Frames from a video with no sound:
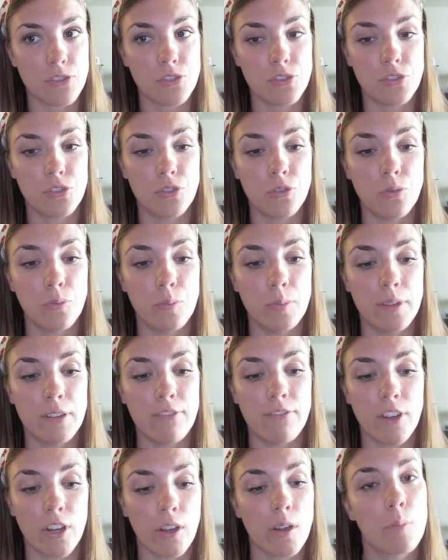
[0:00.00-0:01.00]
has to be
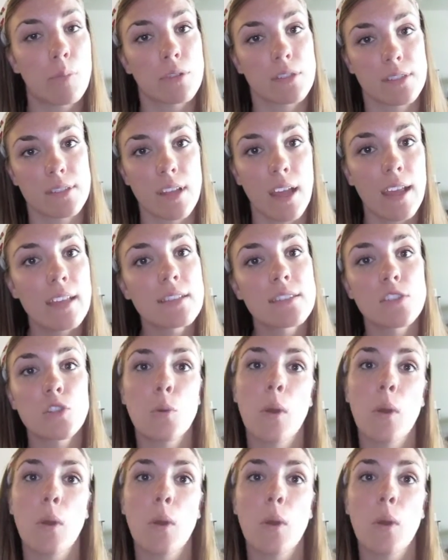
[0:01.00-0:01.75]
very precise.